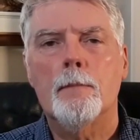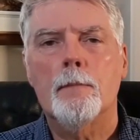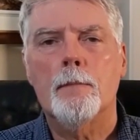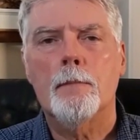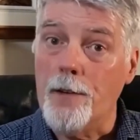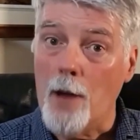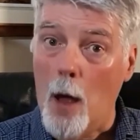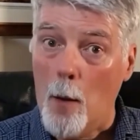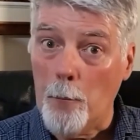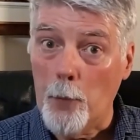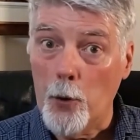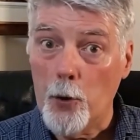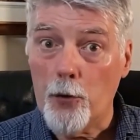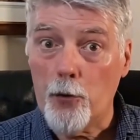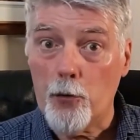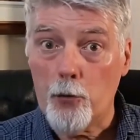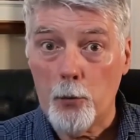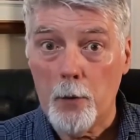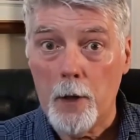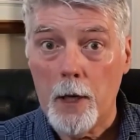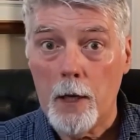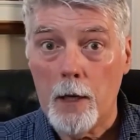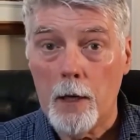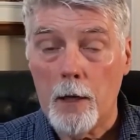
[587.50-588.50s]
Number
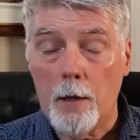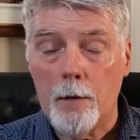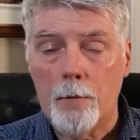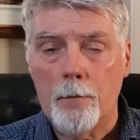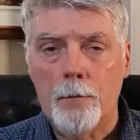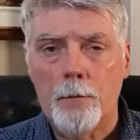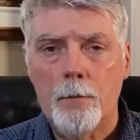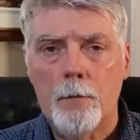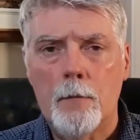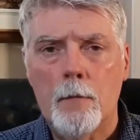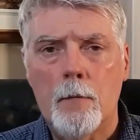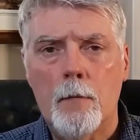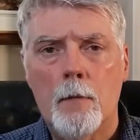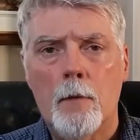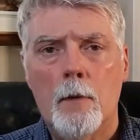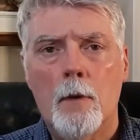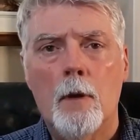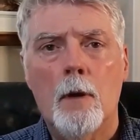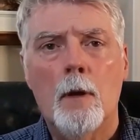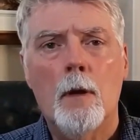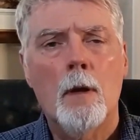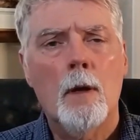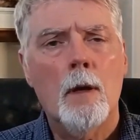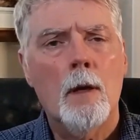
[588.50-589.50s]
3,
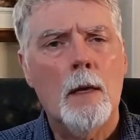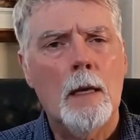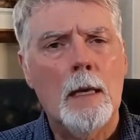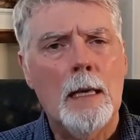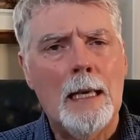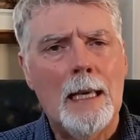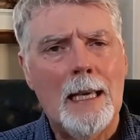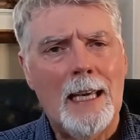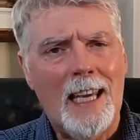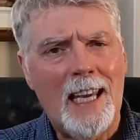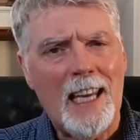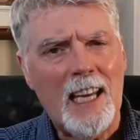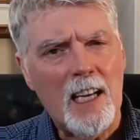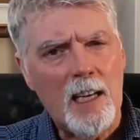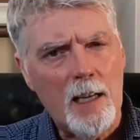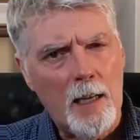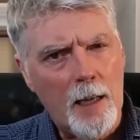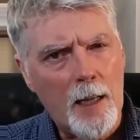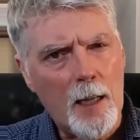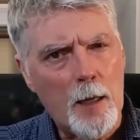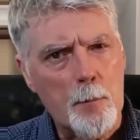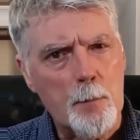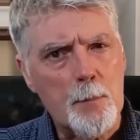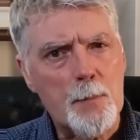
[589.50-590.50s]
he
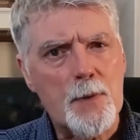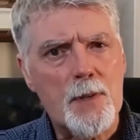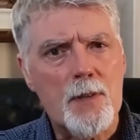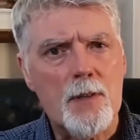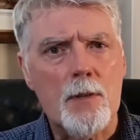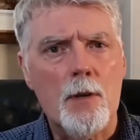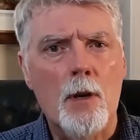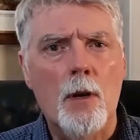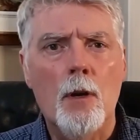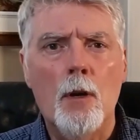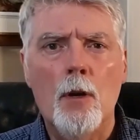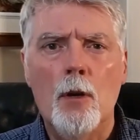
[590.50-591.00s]
limps